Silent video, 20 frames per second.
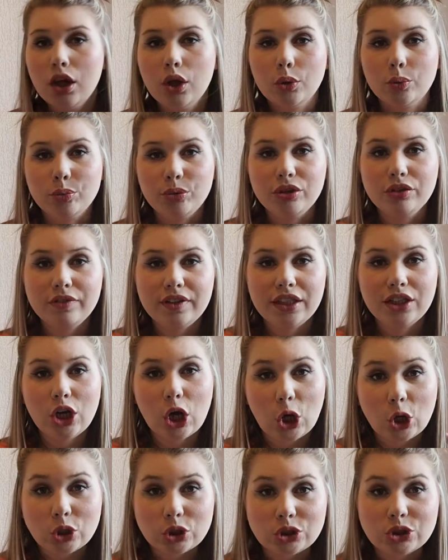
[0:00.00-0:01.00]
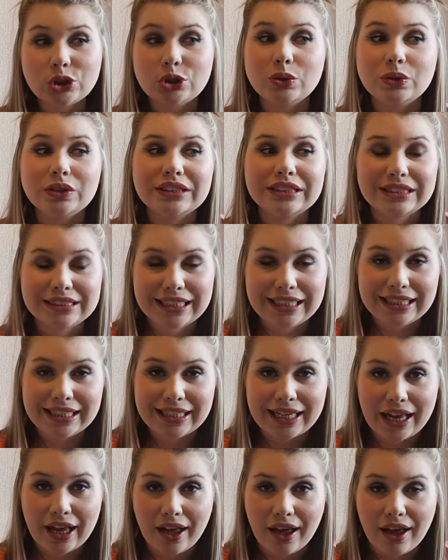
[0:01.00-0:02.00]
Moving on to
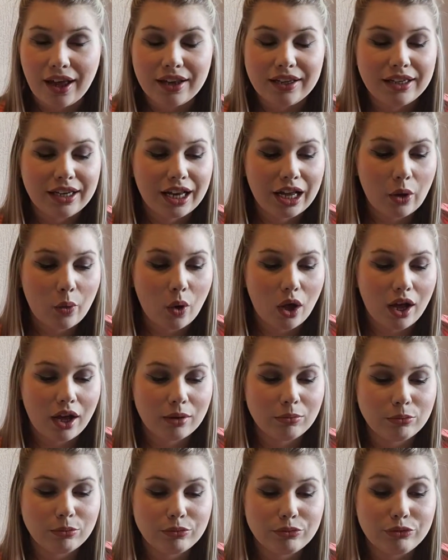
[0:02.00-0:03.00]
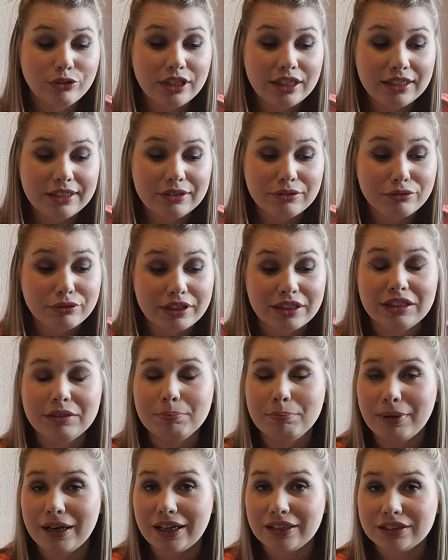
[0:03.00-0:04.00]
skincare. Now I'm really
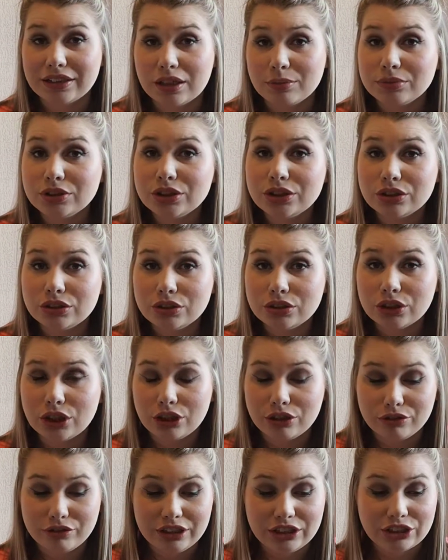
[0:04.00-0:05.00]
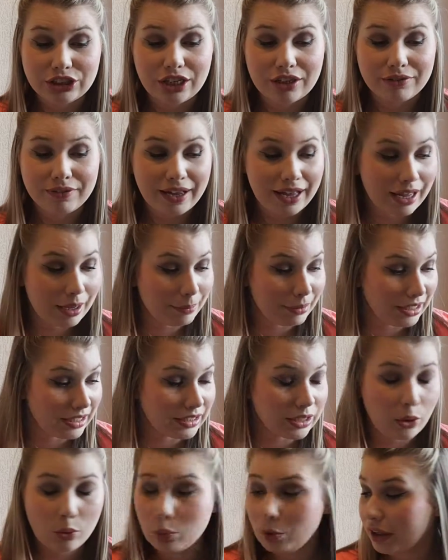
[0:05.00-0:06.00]
bad, I'm such a creature of habit
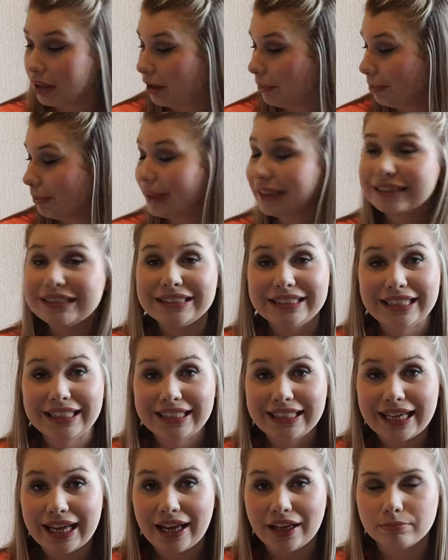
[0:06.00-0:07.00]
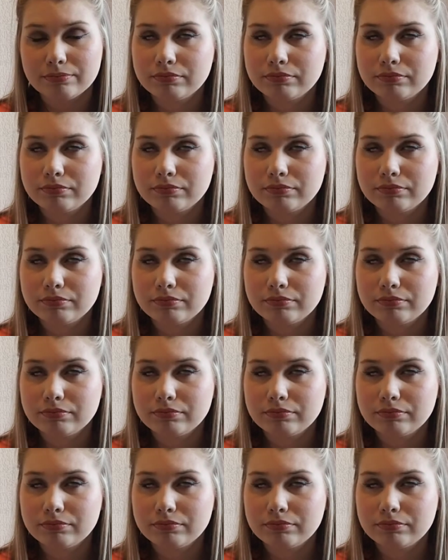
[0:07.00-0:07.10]
with my skincare.